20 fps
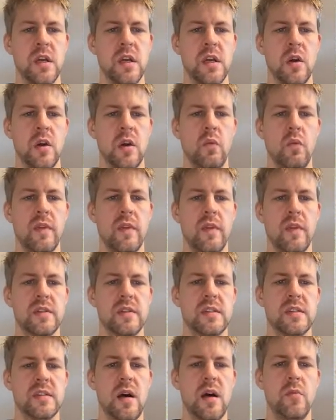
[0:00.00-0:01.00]
with a
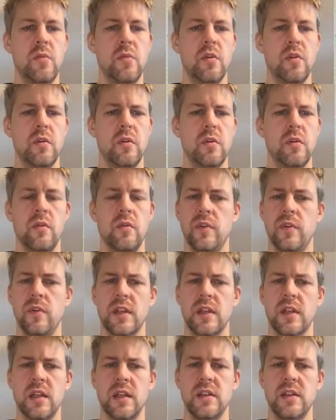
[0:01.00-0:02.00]
sum of at
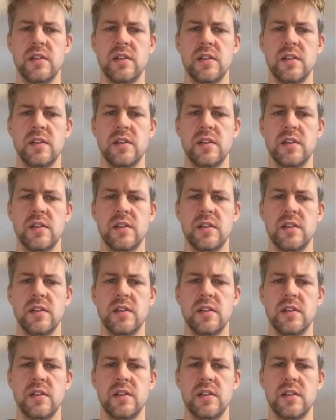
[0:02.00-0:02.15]
least